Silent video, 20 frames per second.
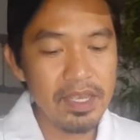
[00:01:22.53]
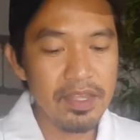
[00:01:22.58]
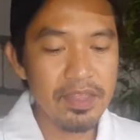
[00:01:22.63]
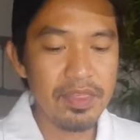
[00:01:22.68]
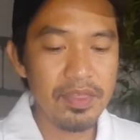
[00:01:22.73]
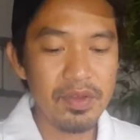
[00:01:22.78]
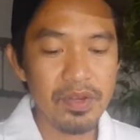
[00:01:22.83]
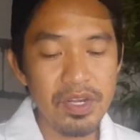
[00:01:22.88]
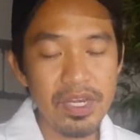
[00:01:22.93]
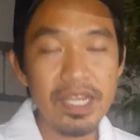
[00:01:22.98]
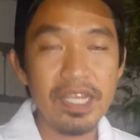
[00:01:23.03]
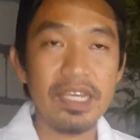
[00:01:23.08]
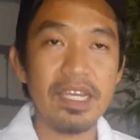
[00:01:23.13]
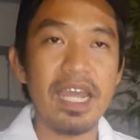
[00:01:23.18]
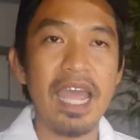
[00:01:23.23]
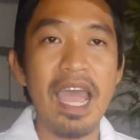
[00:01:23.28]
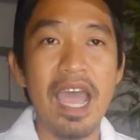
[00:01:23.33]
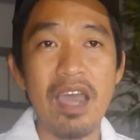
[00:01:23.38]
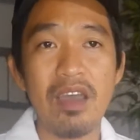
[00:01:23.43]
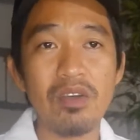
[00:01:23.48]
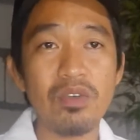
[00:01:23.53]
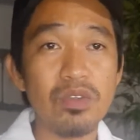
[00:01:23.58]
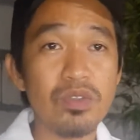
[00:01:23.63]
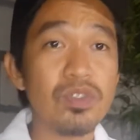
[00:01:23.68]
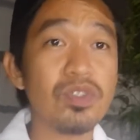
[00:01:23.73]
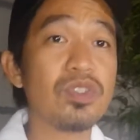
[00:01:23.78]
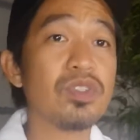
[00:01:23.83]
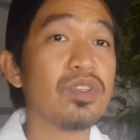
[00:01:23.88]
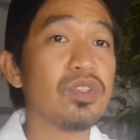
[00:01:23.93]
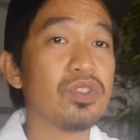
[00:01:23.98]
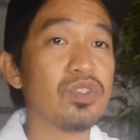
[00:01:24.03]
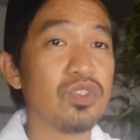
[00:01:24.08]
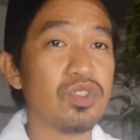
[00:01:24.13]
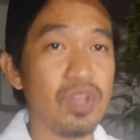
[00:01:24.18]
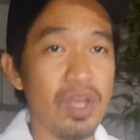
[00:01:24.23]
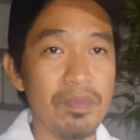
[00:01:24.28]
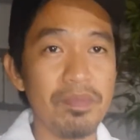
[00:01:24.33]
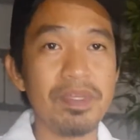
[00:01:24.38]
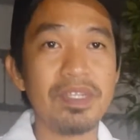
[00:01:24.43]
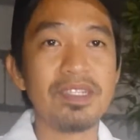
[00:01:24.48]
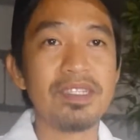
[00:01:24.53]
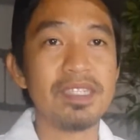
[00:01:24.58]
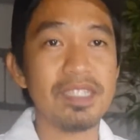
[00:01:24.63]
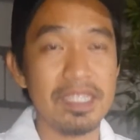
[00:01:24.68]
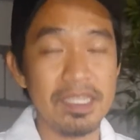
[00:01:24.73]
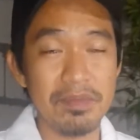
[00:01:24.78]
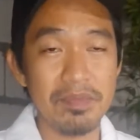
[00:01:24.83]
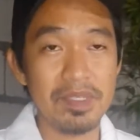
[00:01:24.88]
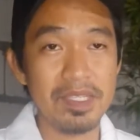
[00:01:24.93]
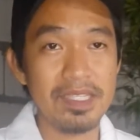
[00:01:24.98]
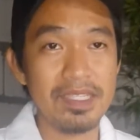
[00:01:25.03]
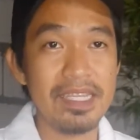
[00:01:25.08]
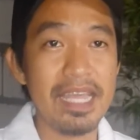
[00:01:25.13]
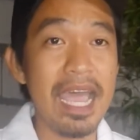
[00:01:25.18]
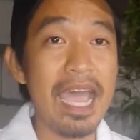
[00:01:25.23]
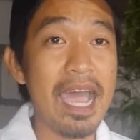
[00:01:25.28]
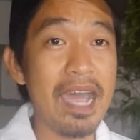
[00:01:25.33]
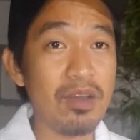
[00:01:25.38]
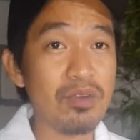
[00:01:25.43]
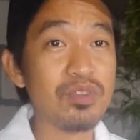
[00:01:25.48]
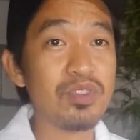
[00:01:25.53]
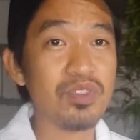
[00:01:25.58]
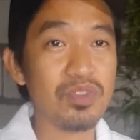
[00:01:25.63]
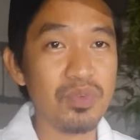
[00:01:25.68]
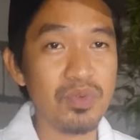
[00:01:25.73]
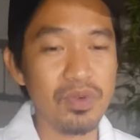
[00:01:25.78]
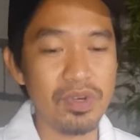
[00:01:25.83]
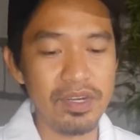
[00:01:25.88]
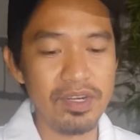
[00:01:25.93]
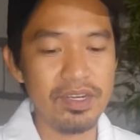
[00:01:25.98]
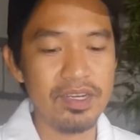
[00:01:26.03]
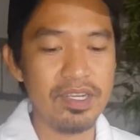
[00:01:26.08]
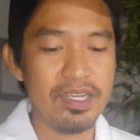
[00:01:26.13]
Third, house shopping tips, the house tour.